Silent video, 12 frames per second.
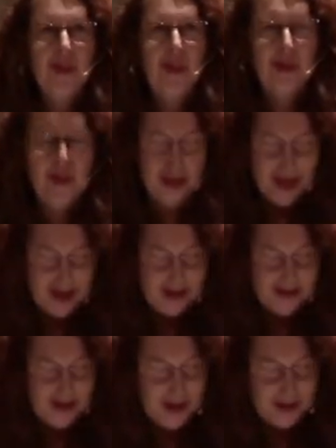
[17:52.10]
Okay,
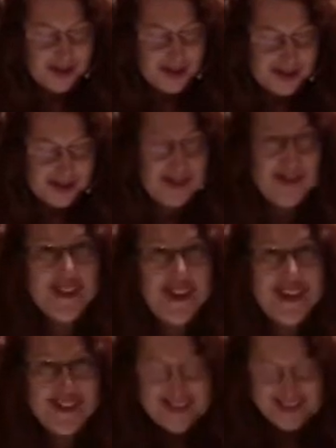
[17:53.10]
I'll continue.
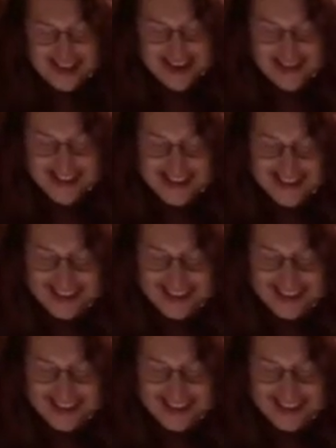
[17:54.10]
Thank you, David.